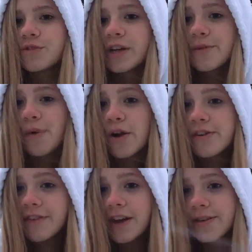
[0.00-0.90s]
really
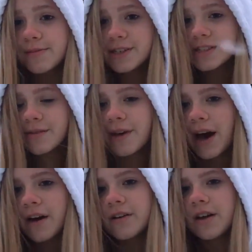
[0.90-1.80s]
motivated me
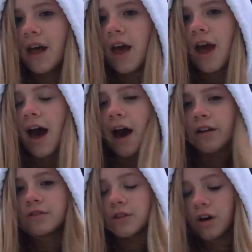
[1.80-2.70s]
somehow.
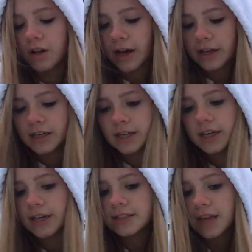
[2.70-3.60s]
I don't know like
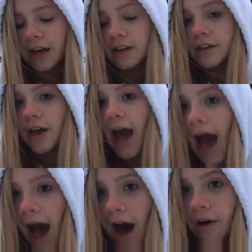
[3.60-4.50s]
exactly
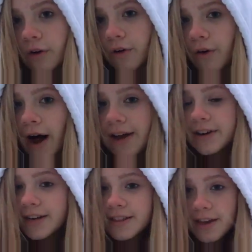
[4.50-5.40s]
how or why
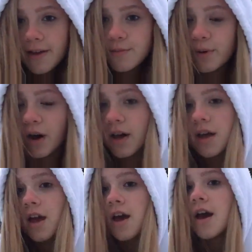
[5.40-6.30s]
or anything, but
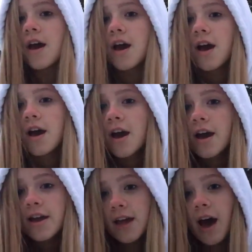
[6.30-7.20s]

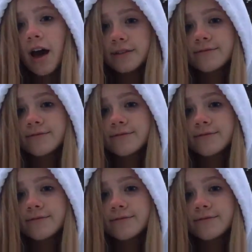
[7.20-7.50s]
yeah.